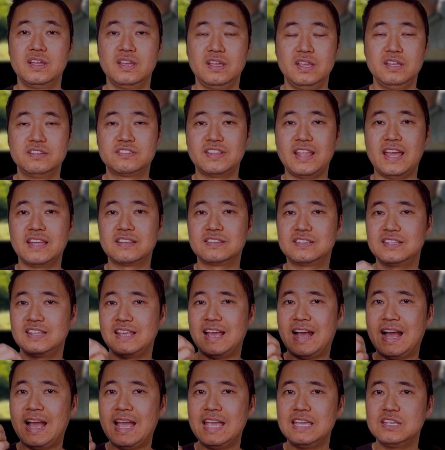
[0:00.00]
is that the
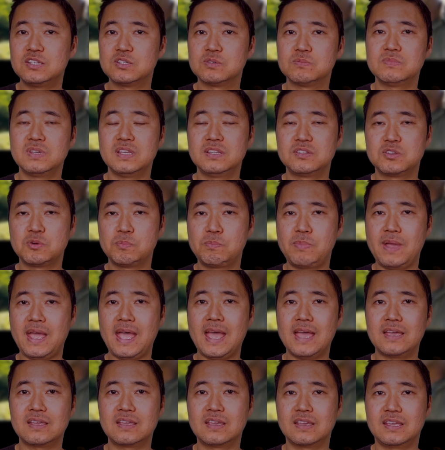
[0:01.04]
item in the
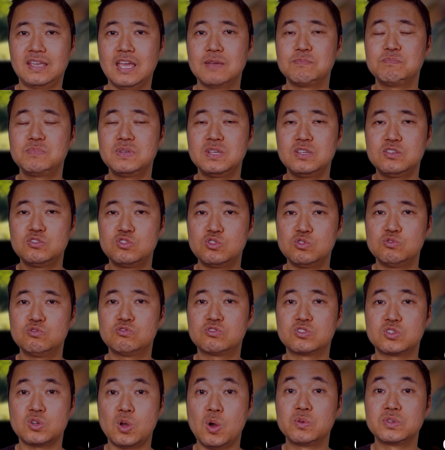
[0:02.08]
bag can be
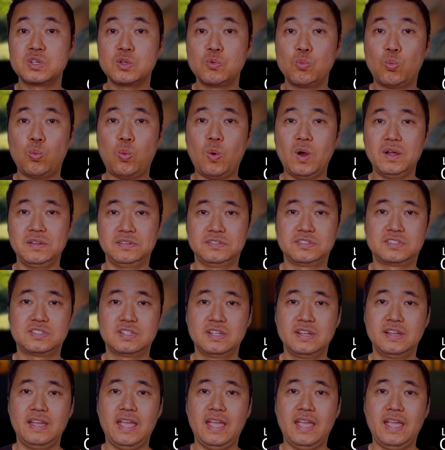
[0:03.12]
used only once,